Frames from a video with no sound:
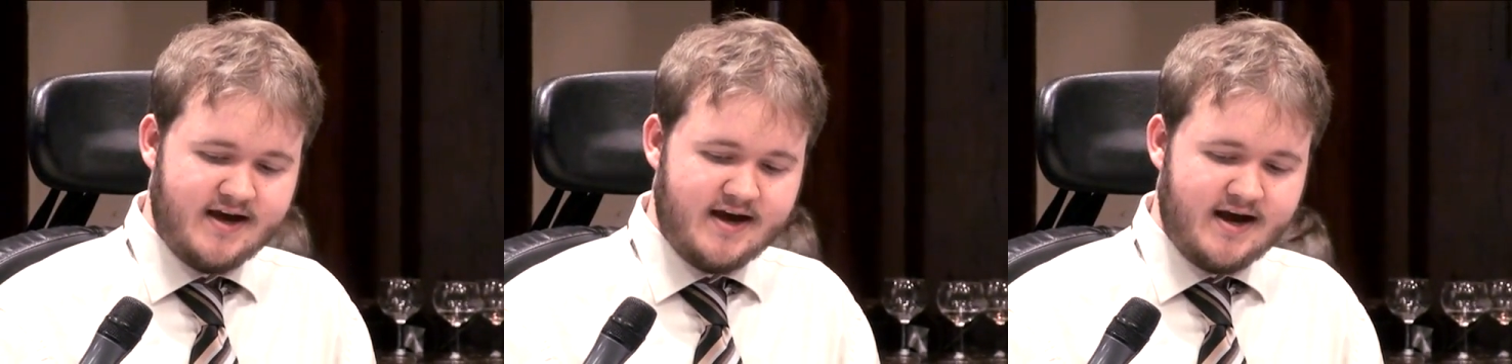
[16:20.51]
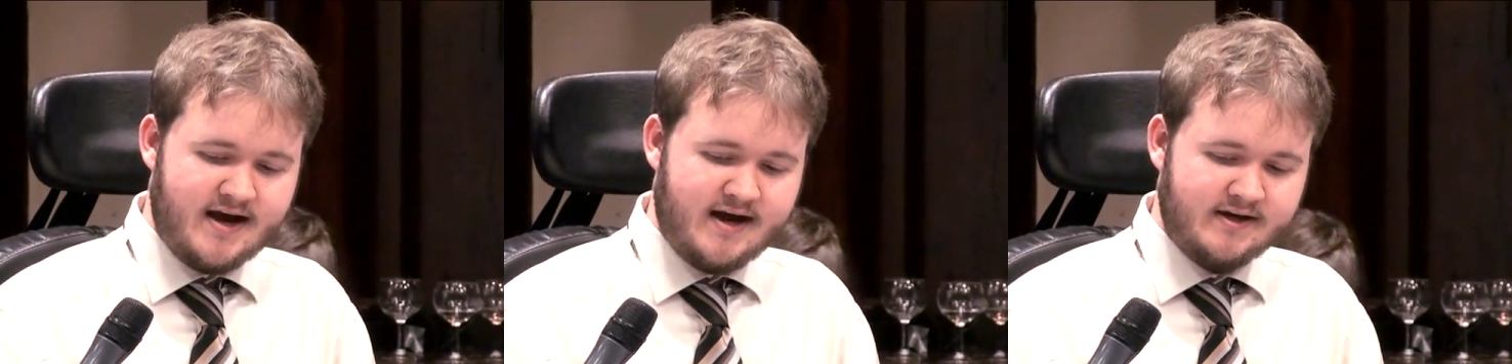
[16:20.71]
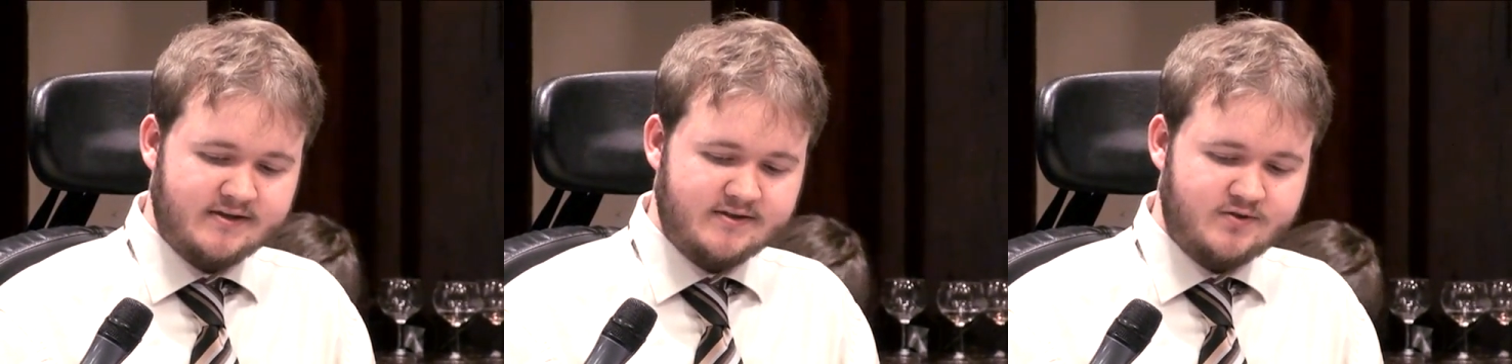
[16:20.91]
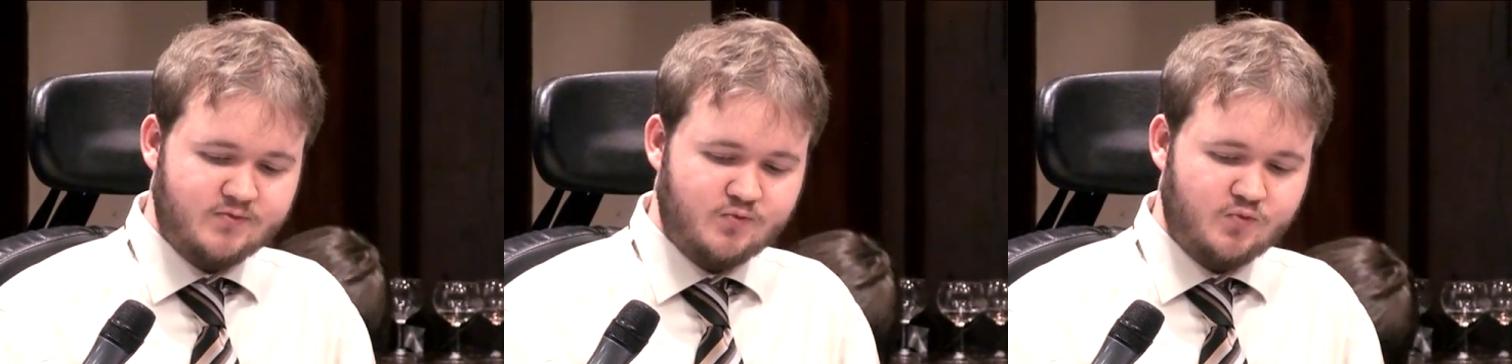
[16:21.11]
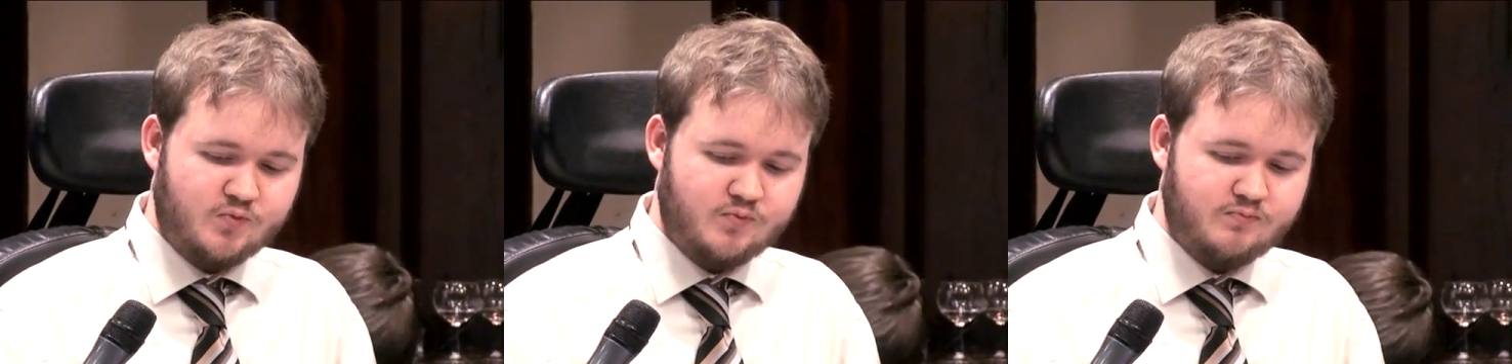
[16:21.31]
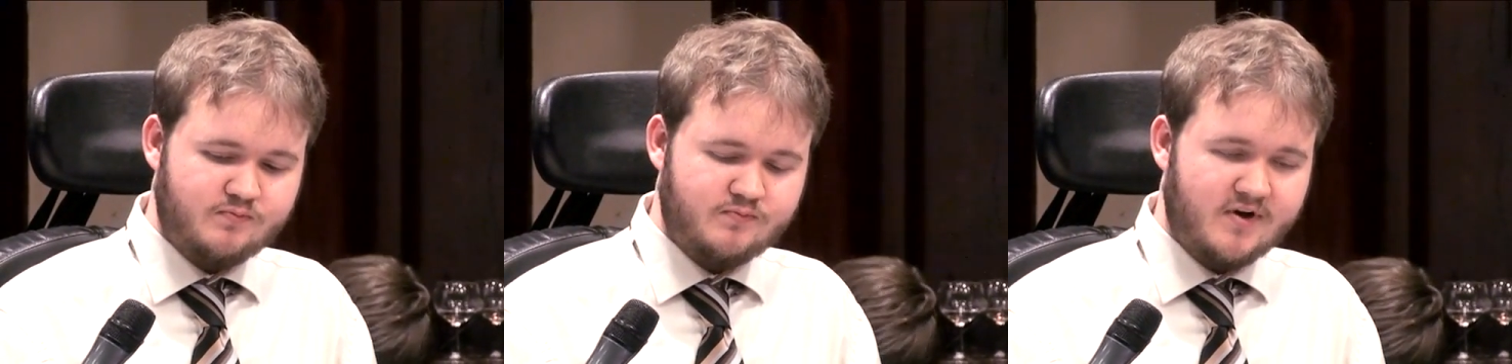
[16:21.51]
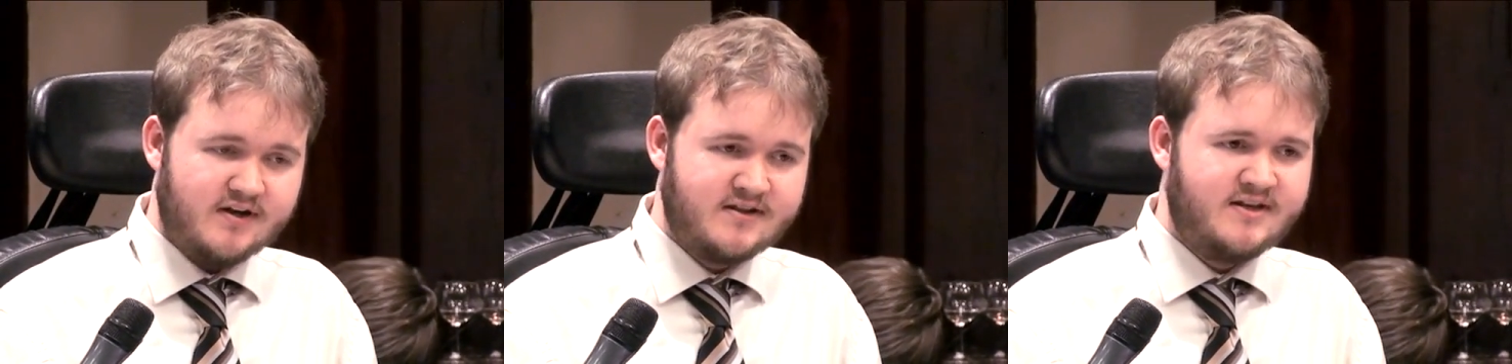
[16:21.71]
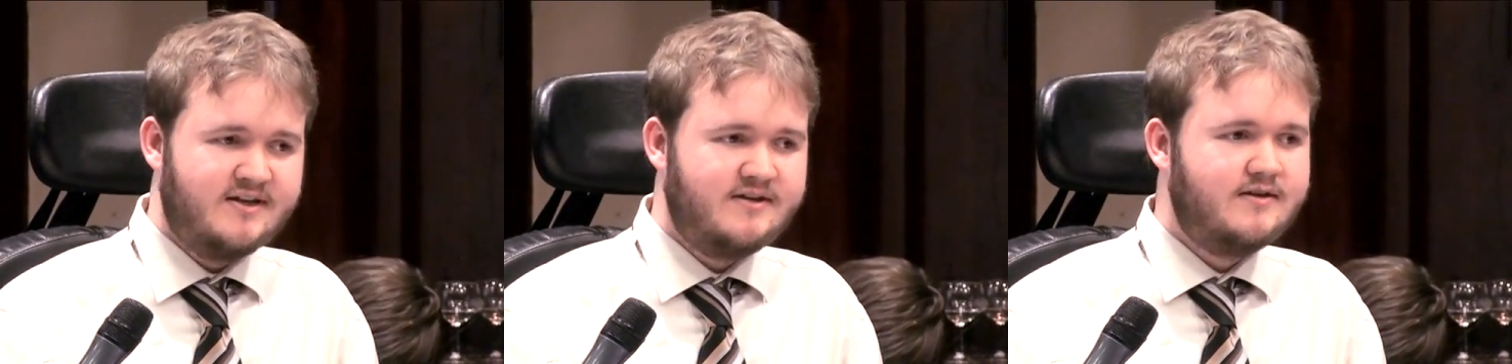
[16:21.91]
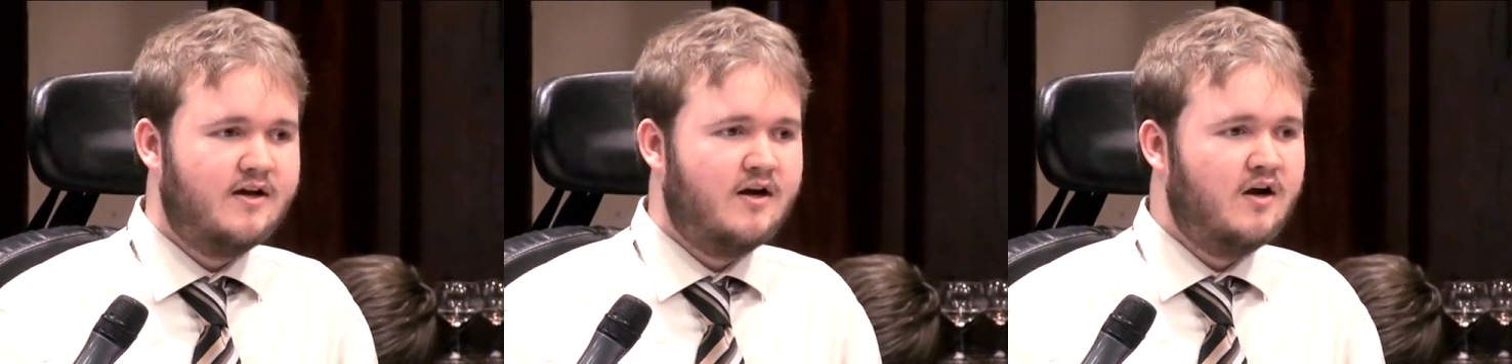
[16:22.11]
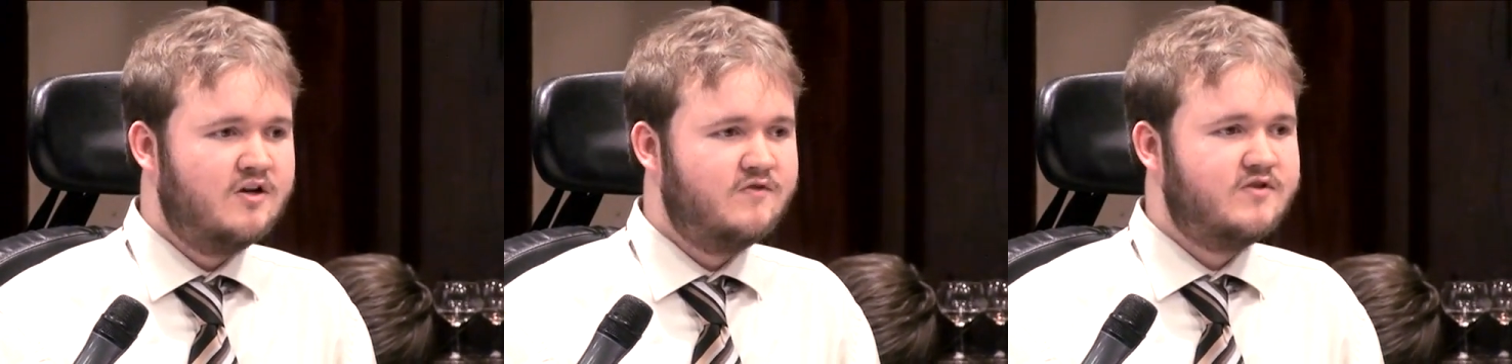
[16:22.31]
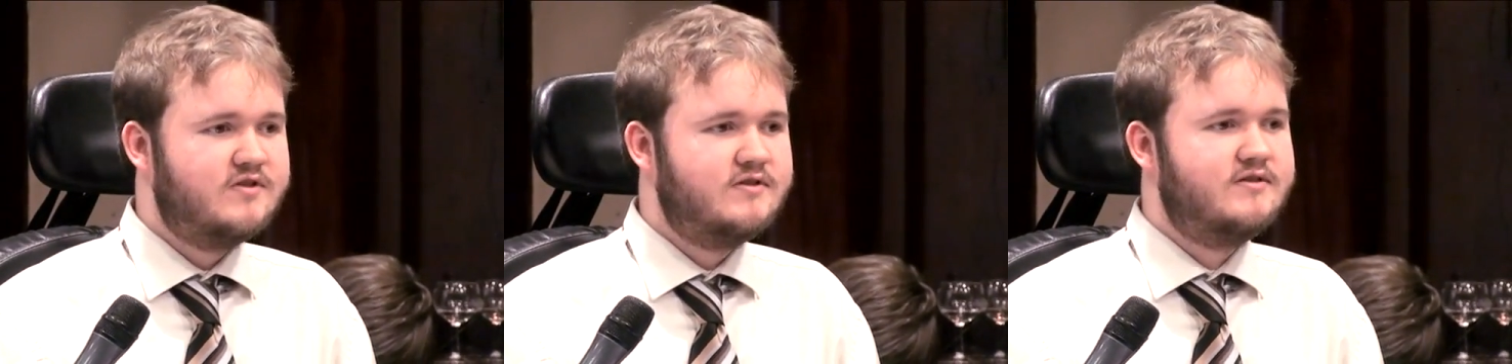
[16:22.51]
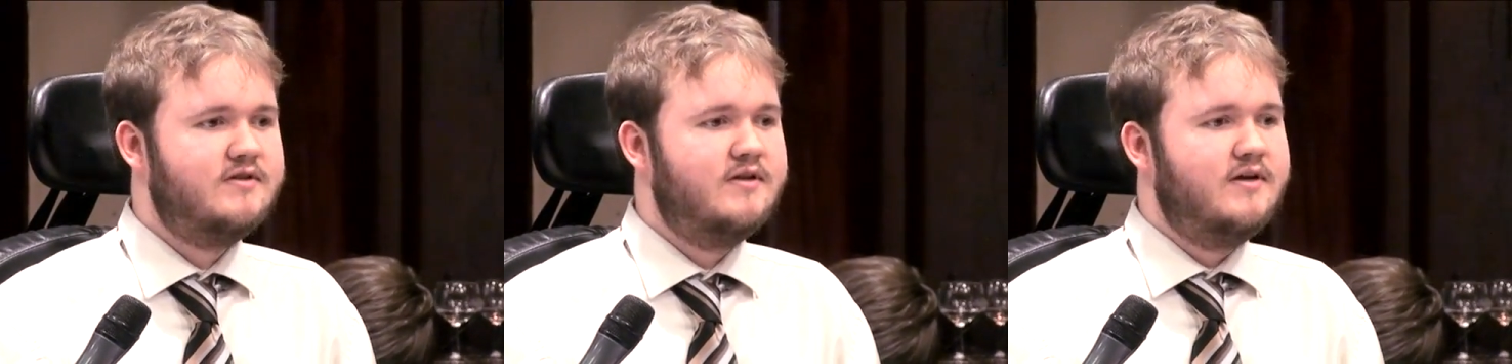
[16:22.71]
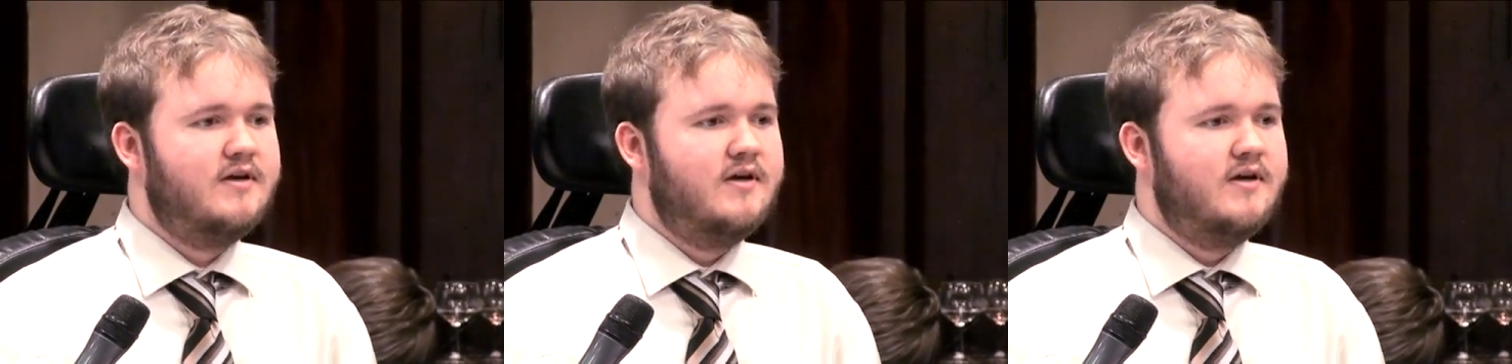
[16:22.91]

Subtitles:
And I think a lot of us